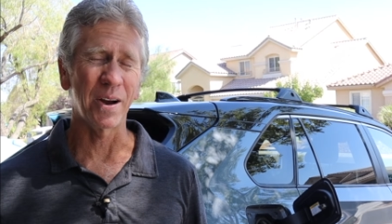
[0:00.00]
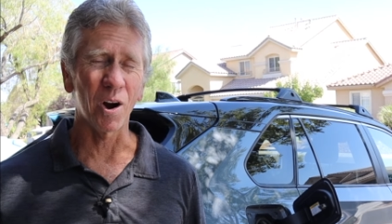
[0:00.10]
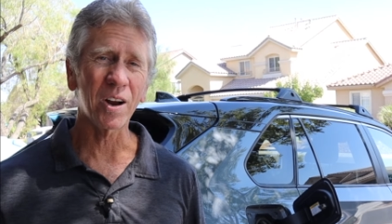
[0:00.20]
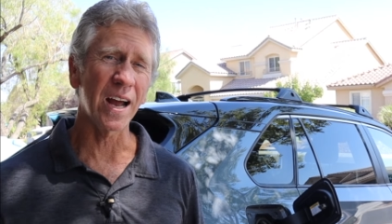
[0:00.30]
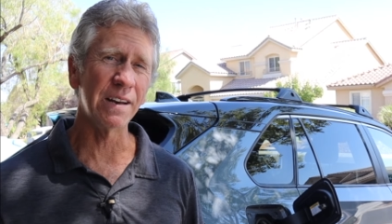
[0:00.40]
They
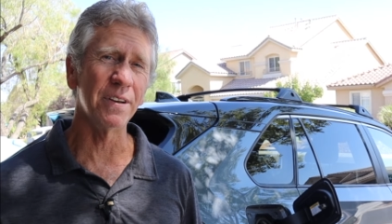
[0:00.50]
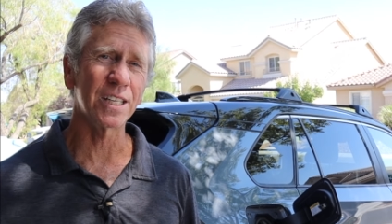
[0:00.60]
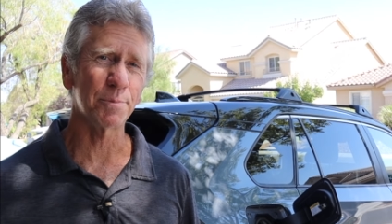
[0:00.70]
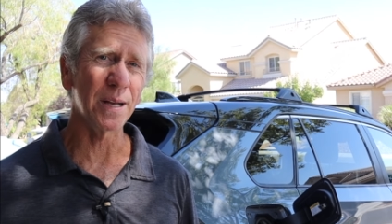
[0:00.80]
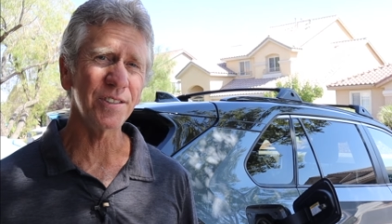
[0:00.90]
are kind of
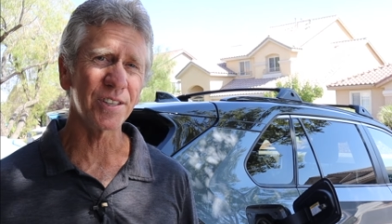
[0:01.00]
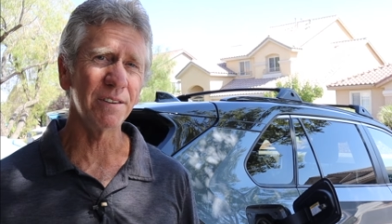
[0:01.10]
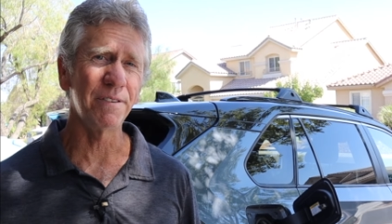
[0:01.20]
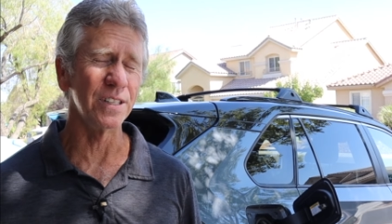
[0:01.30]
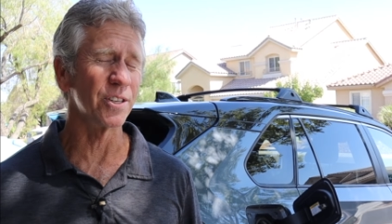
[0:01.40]

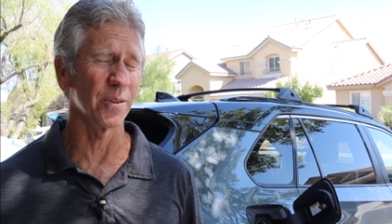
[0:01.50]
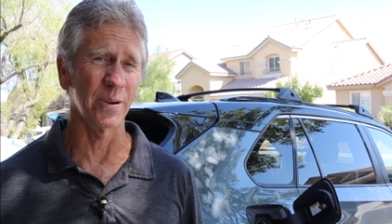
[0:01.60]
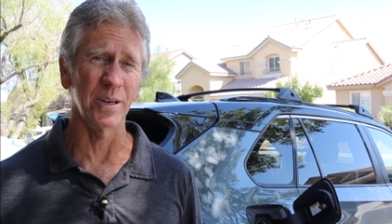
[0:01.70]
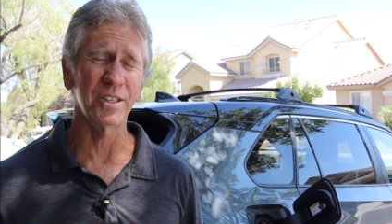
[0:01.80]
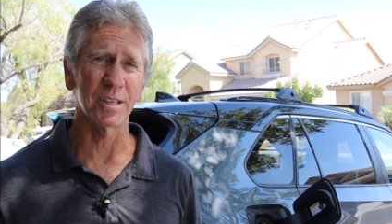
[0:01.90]
expensive, and so
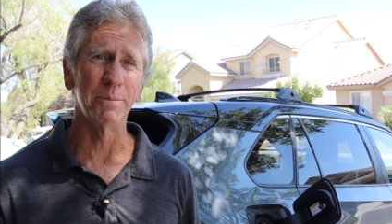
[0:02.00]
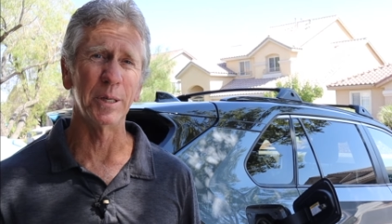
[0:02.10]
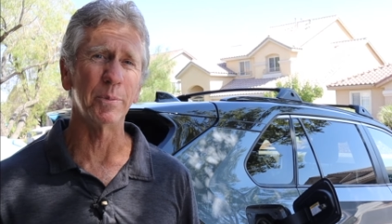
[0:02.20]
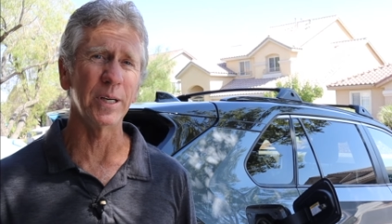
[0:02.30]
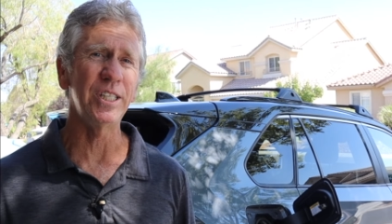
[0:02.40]
there is some
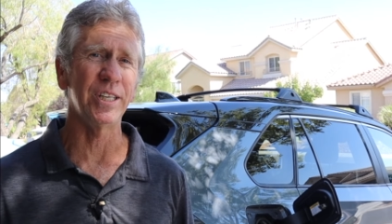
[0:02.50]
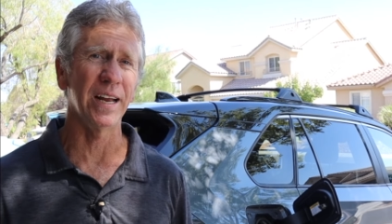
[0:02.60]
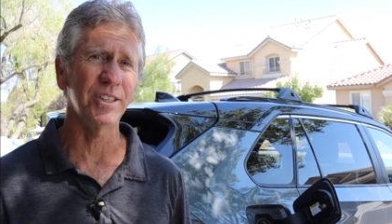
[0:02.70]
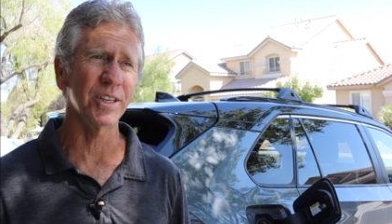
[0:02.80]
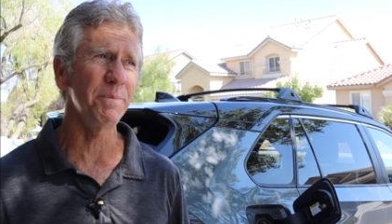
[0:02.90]

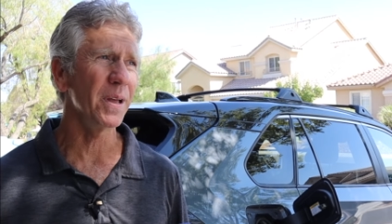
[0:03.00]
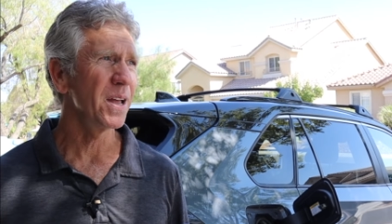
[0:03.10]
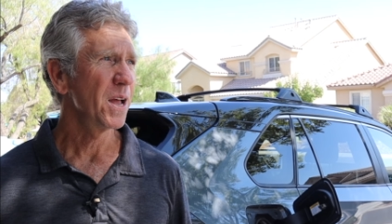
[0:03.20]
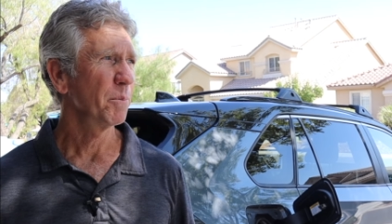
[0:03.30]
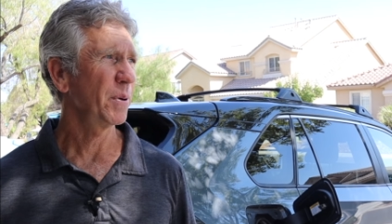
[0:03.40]
depreciation,
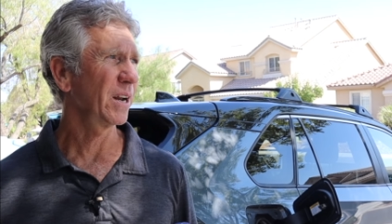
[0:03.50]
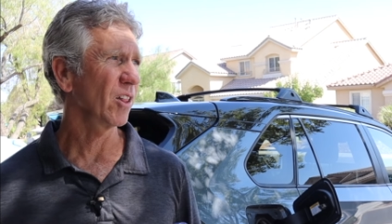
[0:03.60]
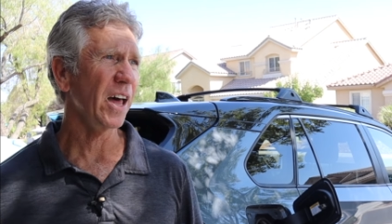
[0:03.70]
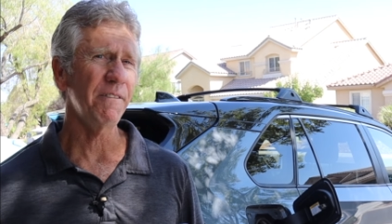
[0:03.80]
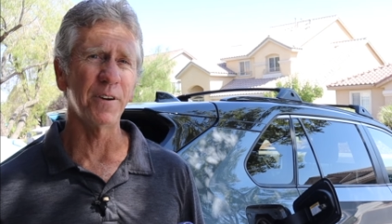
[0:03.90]
but a
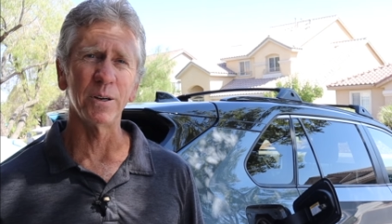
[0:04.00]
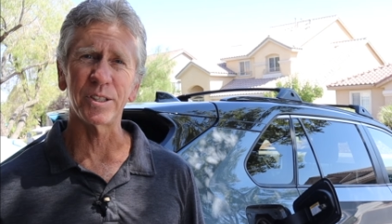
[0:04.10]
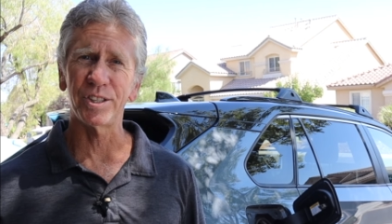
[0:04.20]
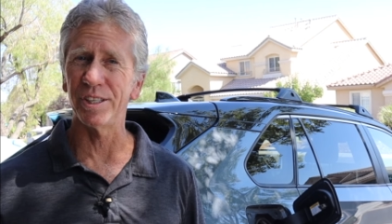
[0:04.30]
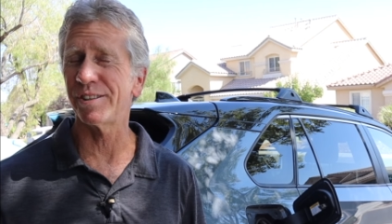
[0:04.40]
lot of
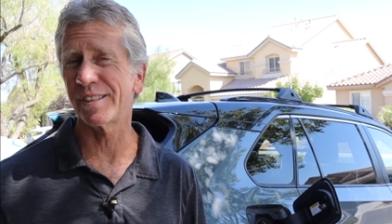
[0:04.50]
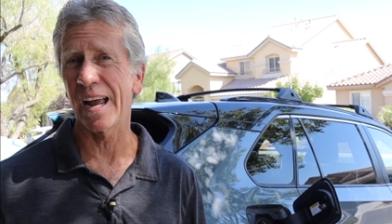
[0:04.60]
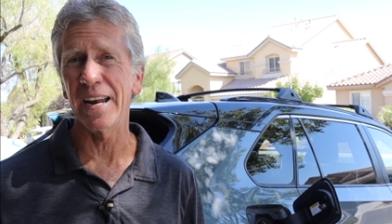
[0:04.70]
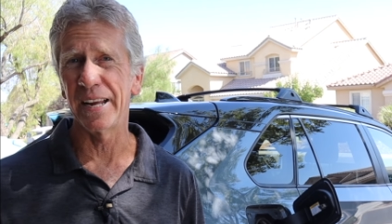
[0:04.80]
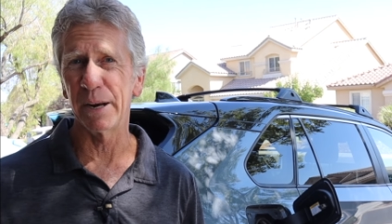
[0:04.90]
folks just
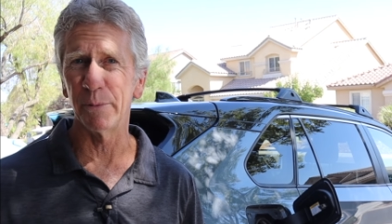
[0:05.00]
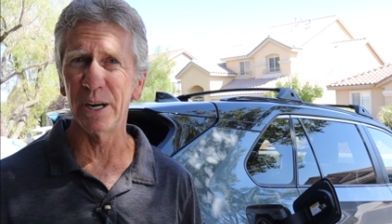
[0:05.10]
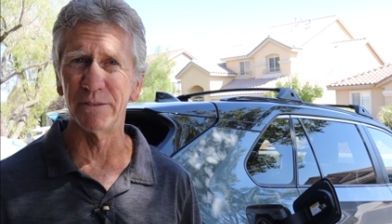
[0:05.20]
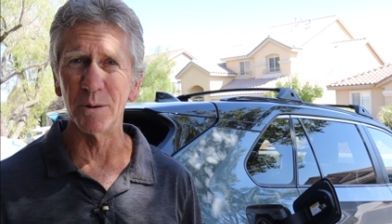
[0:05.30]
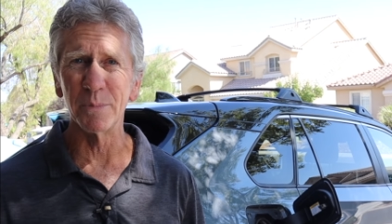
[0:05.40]
kind of get
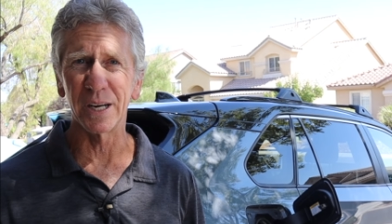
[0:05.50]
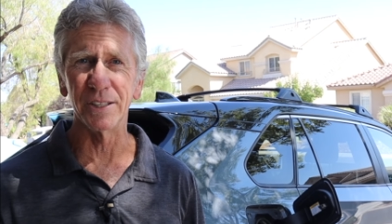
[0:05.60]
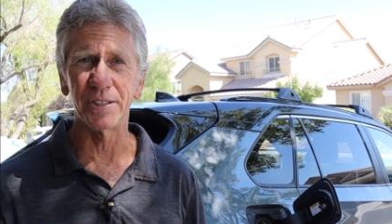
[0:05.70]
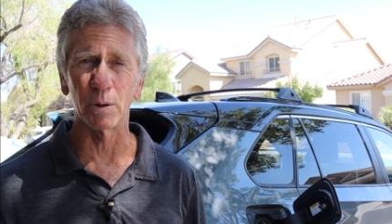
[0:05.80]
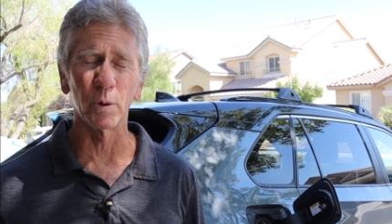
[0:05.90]
rid of them
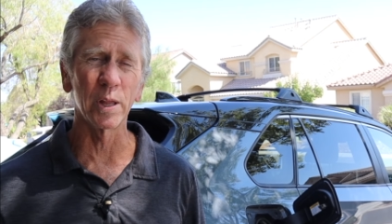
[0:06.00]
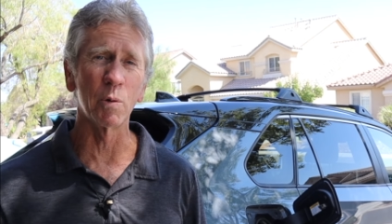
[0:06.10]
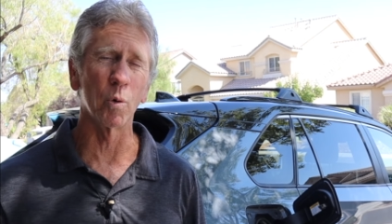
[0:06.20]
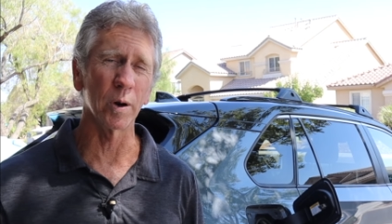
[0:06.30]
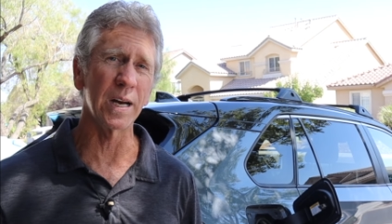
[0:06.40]
because they're really
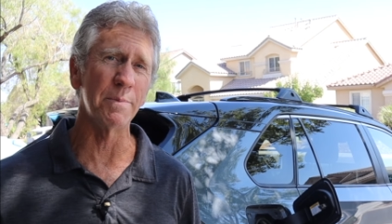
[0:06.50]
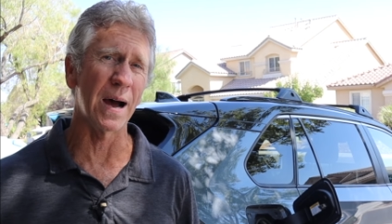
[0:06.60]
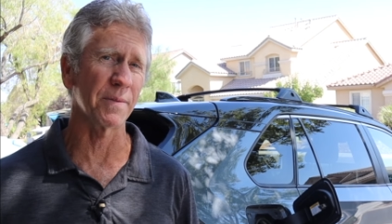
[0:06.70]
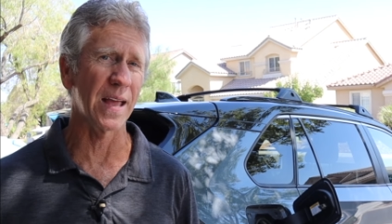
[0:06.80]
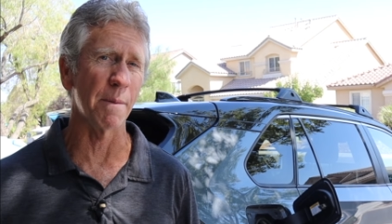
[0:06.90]
worried
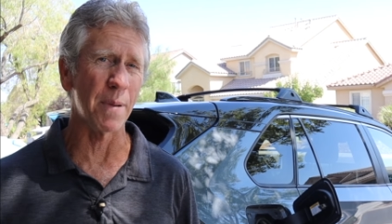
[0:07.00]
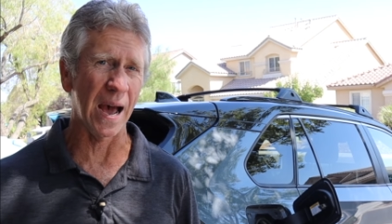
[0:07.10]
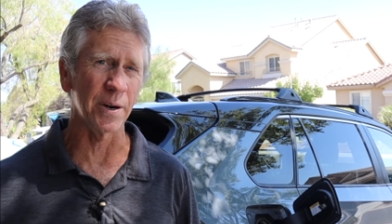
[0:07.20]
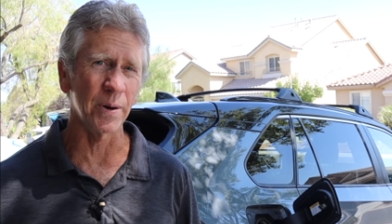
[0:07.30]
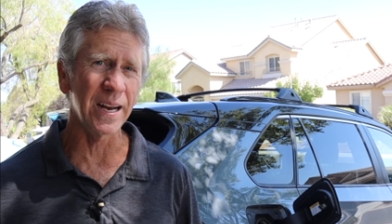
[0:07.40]
about that
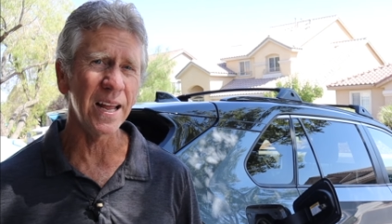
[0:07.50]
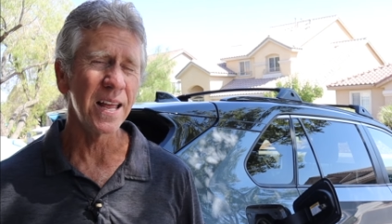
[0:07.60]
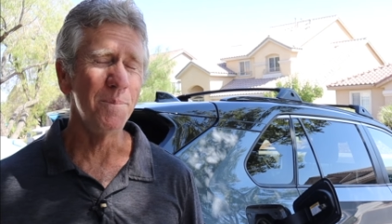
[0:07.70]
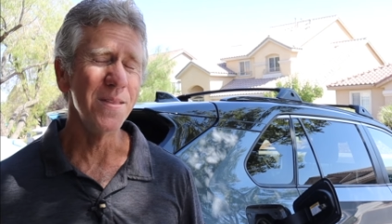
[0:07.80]
battery.